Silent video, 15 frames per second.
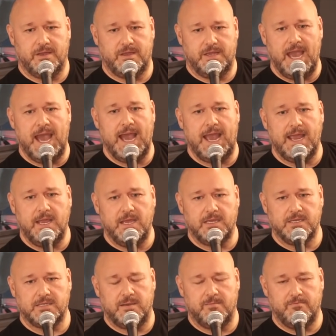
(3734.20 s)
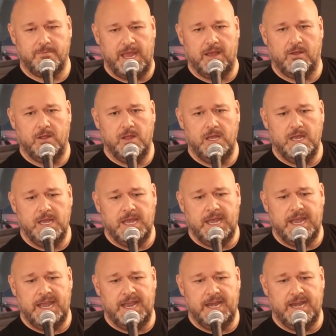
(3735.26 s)
guy, because I'm male,
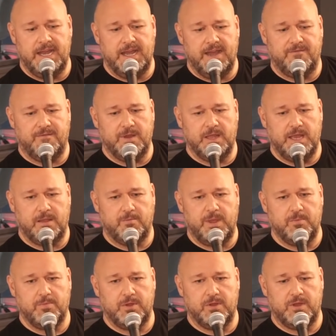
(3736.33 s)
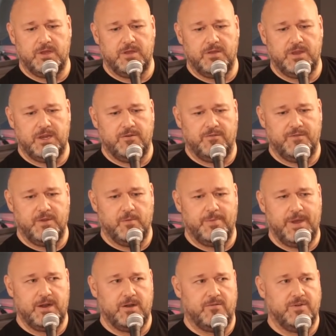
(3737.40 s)
and I feel like people, feel
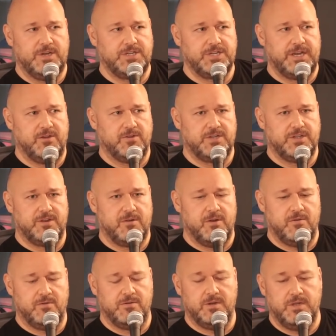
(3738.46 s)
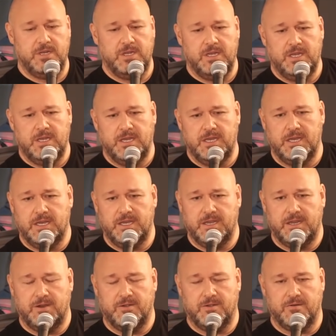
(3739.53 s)
better reaching out to their own,
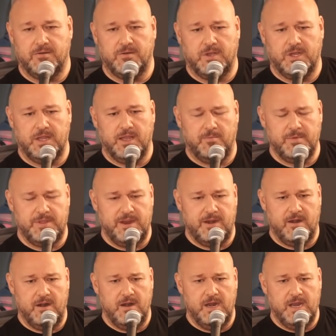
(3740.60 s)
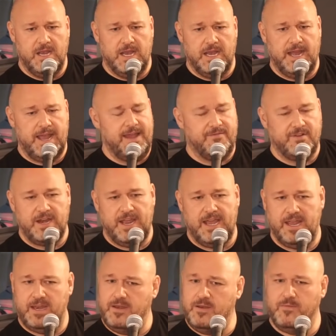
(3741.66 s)
their own club there. I haven't
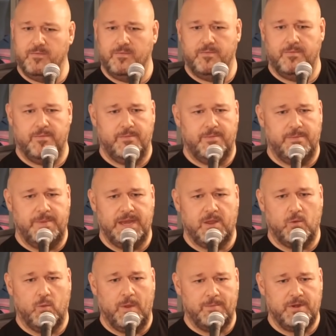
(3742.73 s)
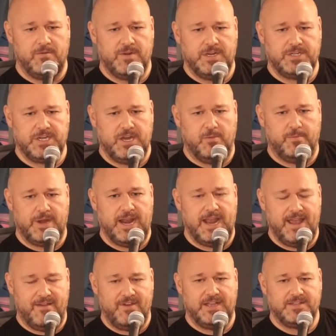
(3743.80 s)
had many women reach out, but I
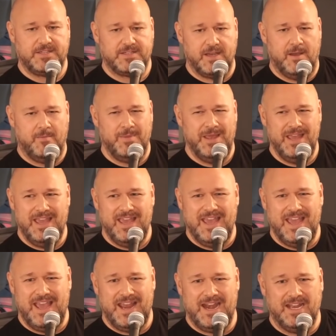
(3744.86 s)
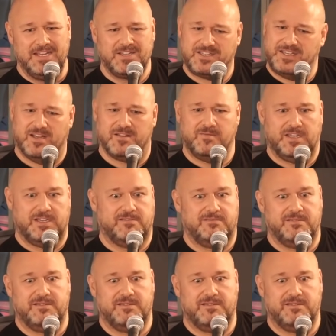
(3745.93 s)
have had some, and I just tell them like,